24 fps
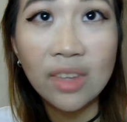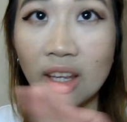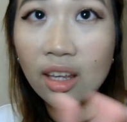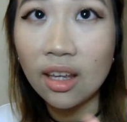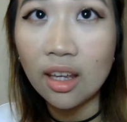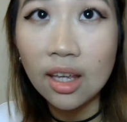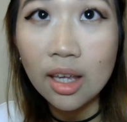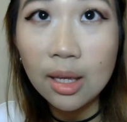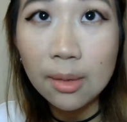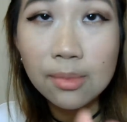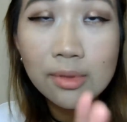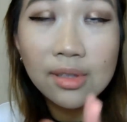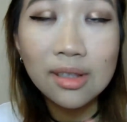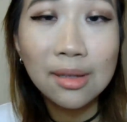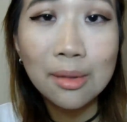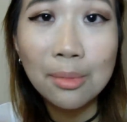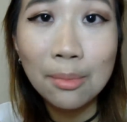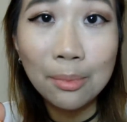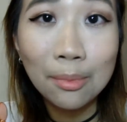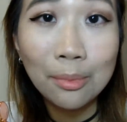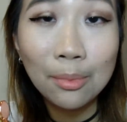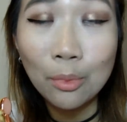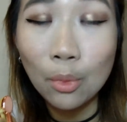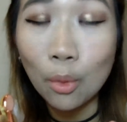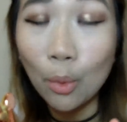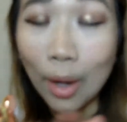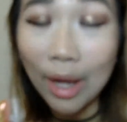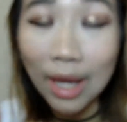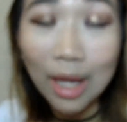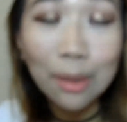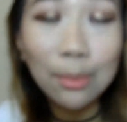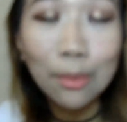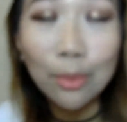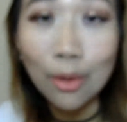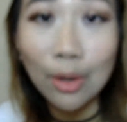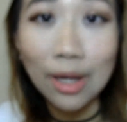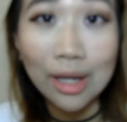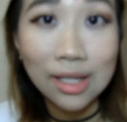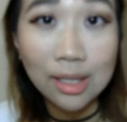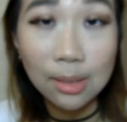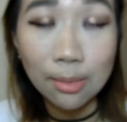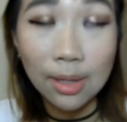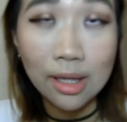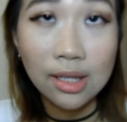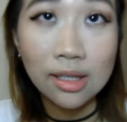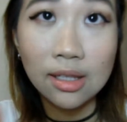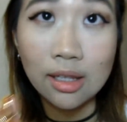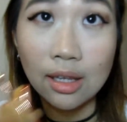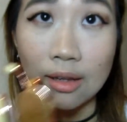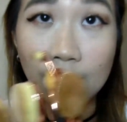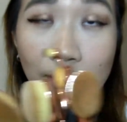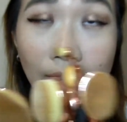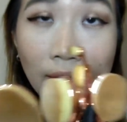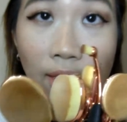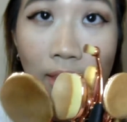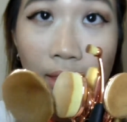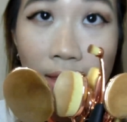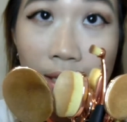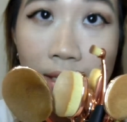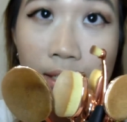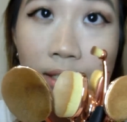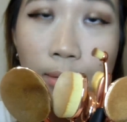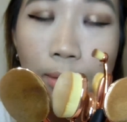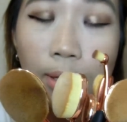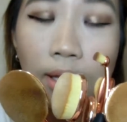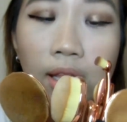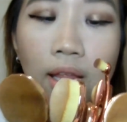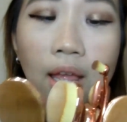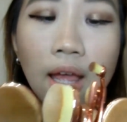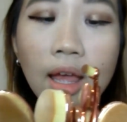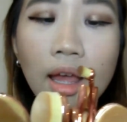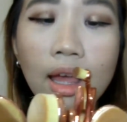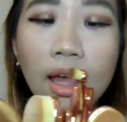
heaps way more expensive than this one.